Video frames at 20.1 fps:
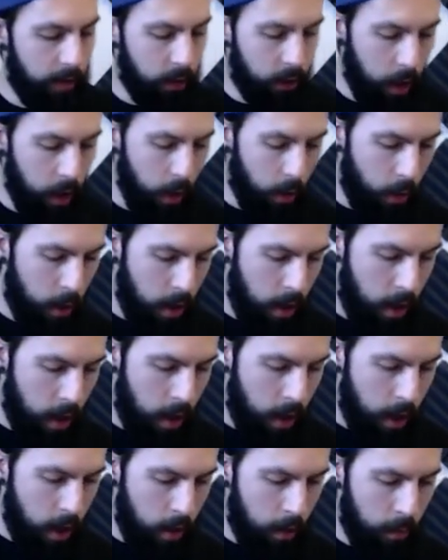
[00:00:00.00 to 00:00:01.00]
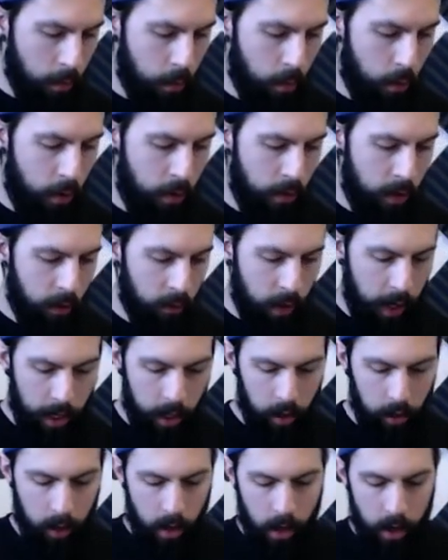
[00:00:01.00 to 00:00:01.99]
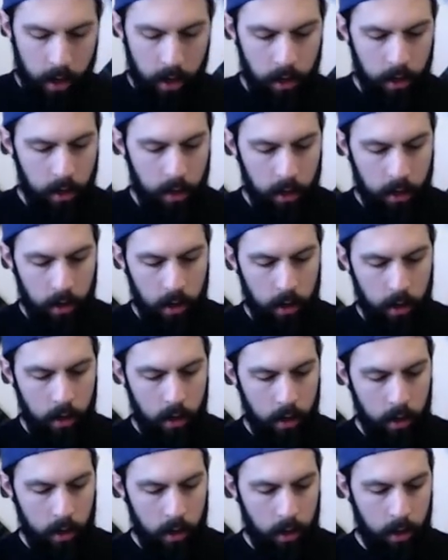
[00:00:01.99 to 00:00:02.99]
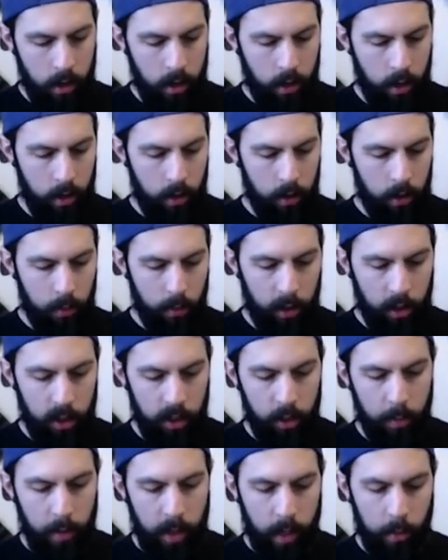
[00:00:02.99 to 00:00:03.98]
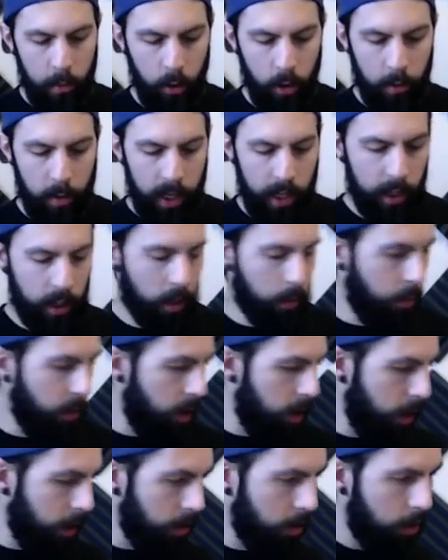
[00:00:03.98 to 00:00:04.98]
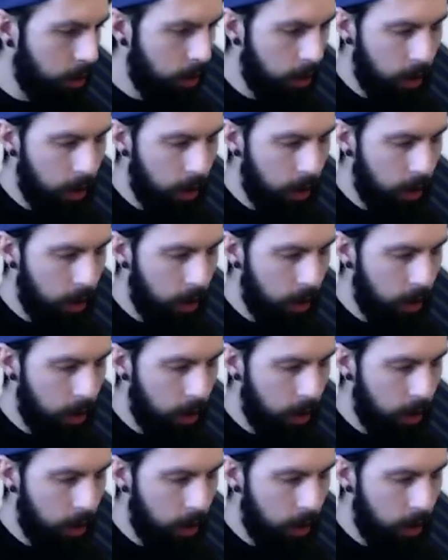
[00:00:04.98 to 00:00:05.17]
So moving right along, let's put this bad boy back in the box.